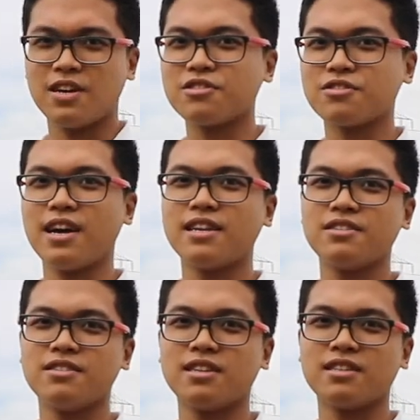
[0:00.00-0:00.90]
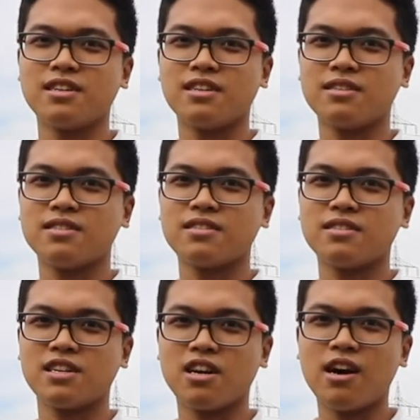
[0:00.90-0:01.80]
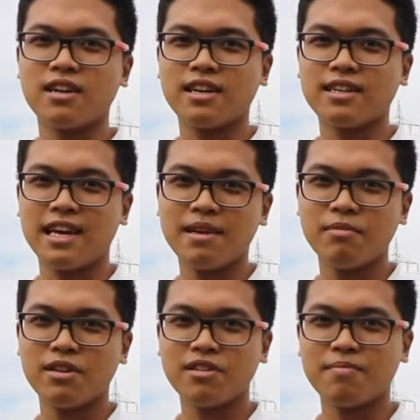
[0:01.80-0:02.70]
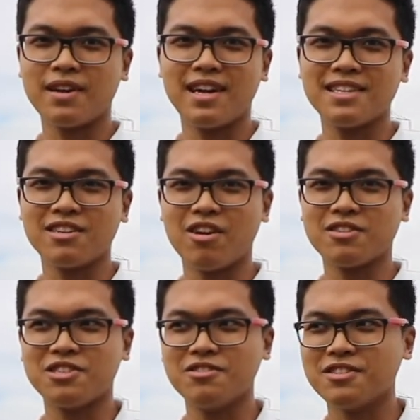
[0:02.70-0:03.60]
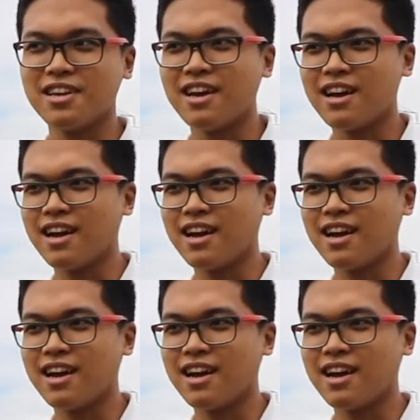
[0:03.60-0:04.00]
I tried using the Sekonic light meter, but I didn't know how to use it.